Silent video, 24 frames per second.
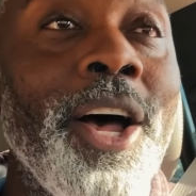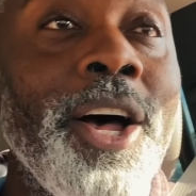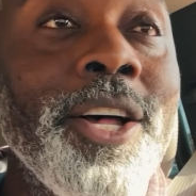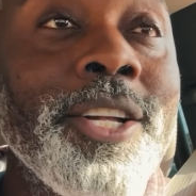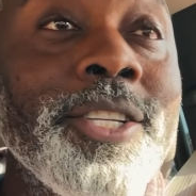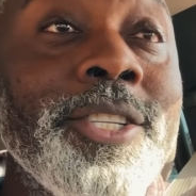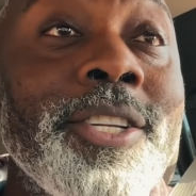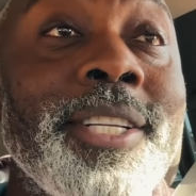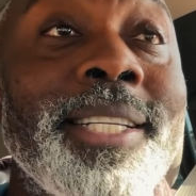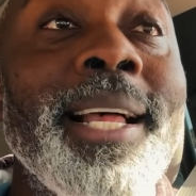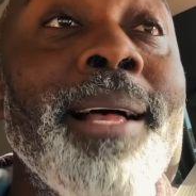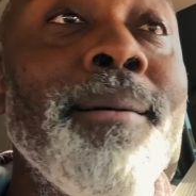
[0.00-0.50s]

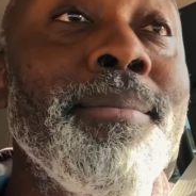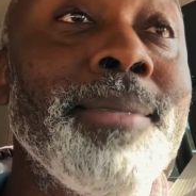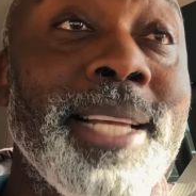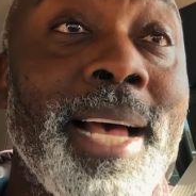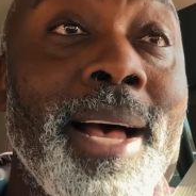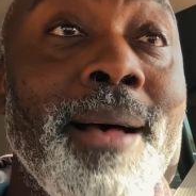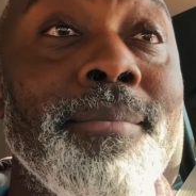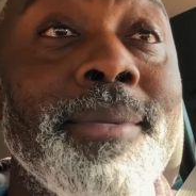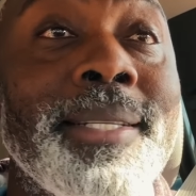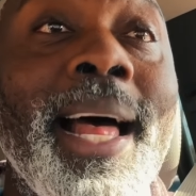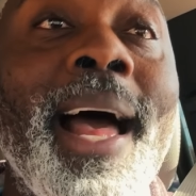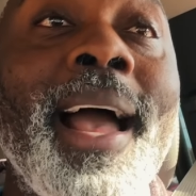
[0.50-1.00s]
So
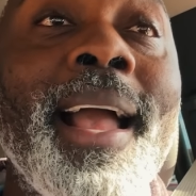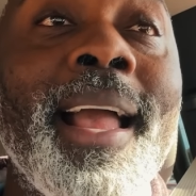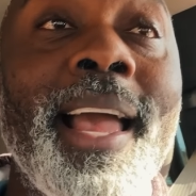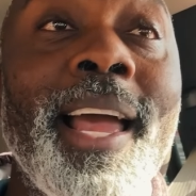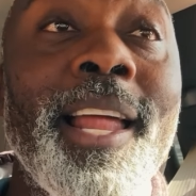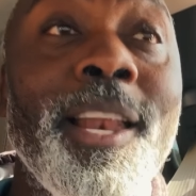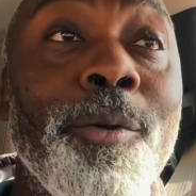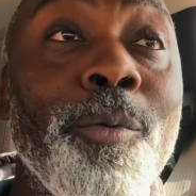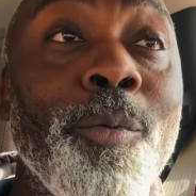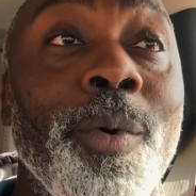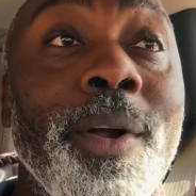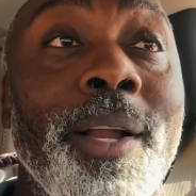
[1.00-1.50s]
sometimes that
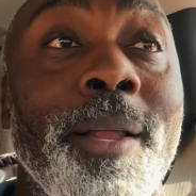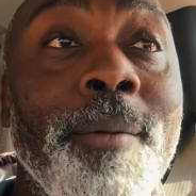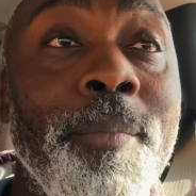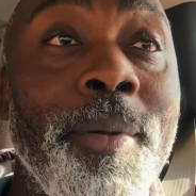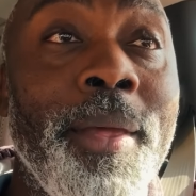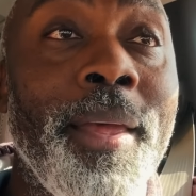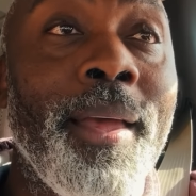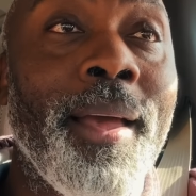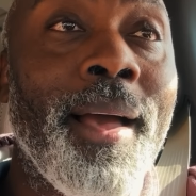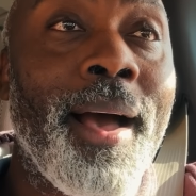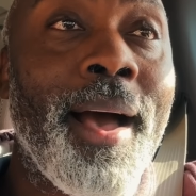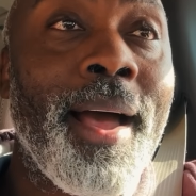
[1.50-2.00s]
can really
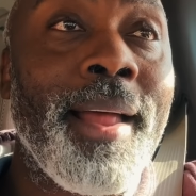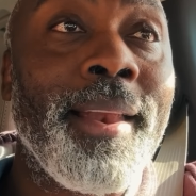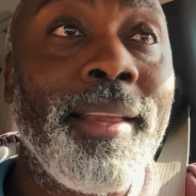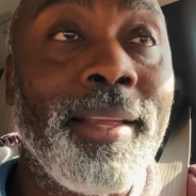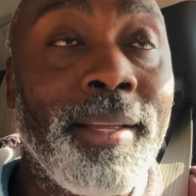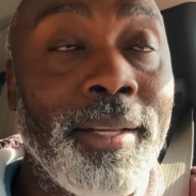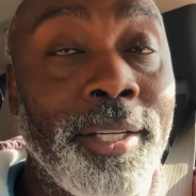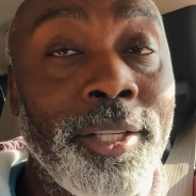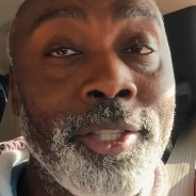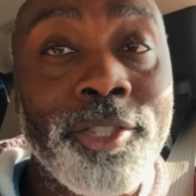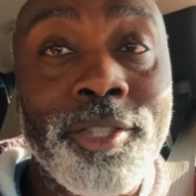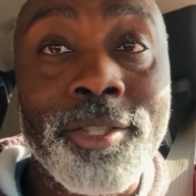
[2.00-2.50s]
be an
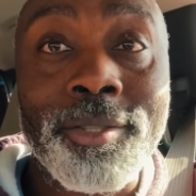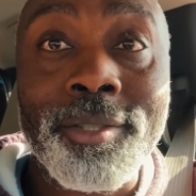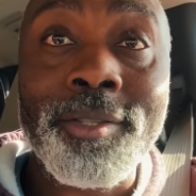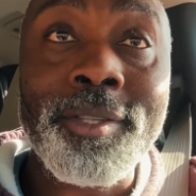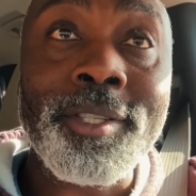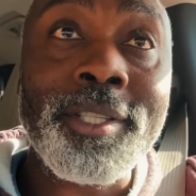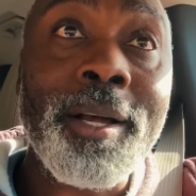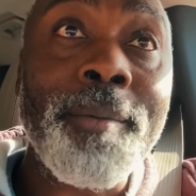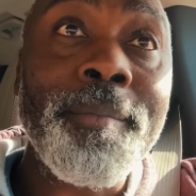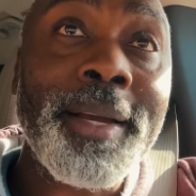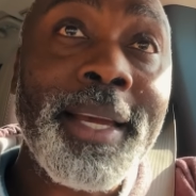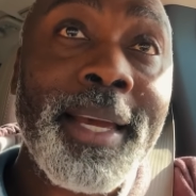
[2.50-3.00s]
issue to
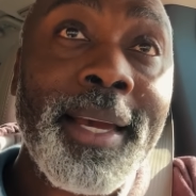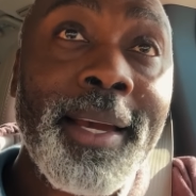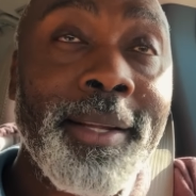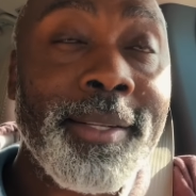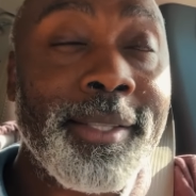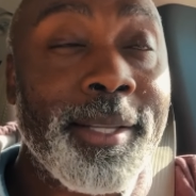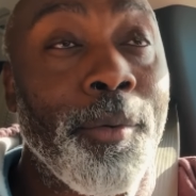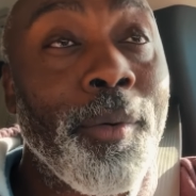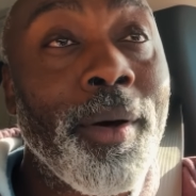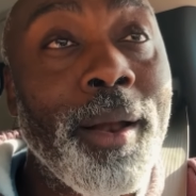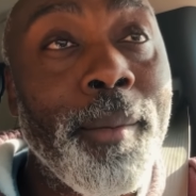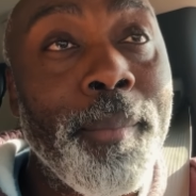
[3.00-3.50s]
some kids.
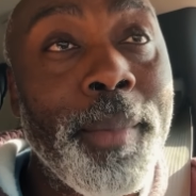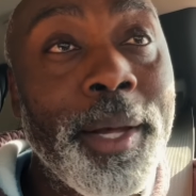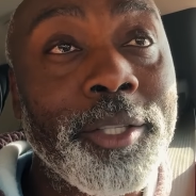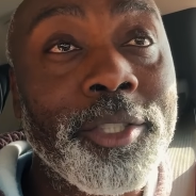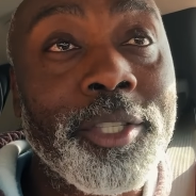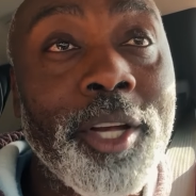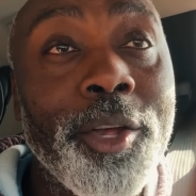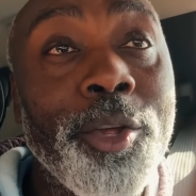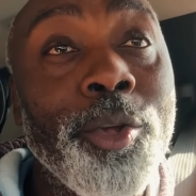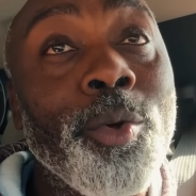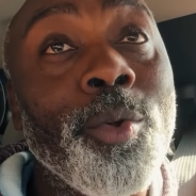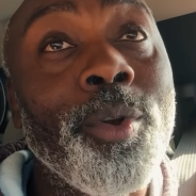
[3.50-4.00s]
They want to make
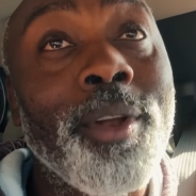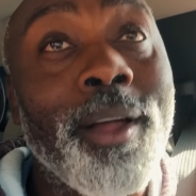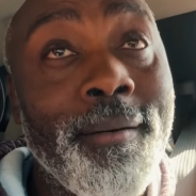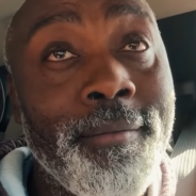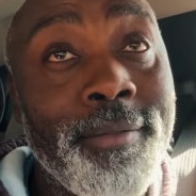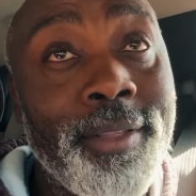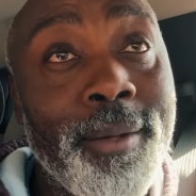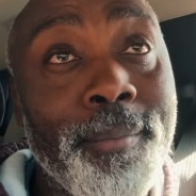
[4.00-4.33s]
sure you love